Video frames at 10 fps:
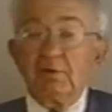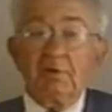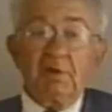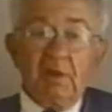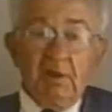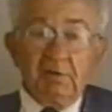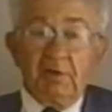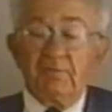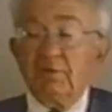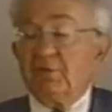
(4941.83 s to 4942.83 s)
And again,
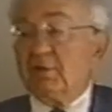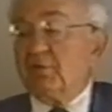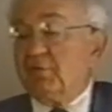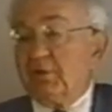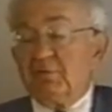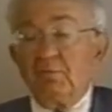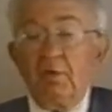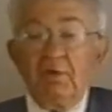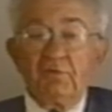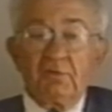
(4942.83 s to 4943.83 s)
everything is said
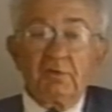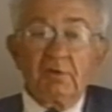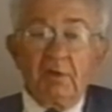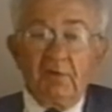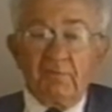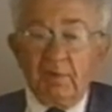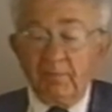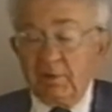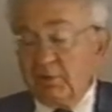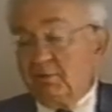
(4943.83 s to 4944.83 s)
twice, and you have
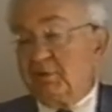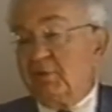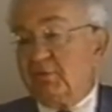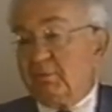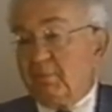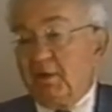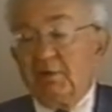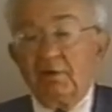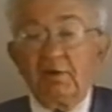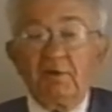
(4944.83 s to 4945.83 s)
ambiguities and
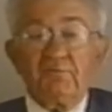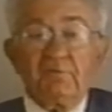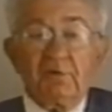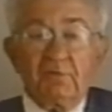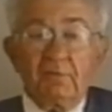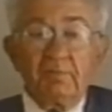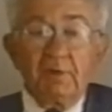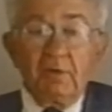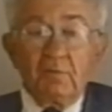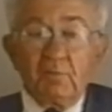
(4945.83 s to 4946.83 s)
minor conflicts,
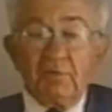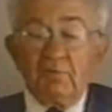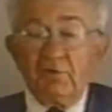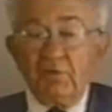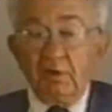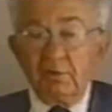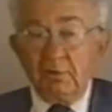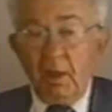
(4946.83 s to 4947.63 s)
with the result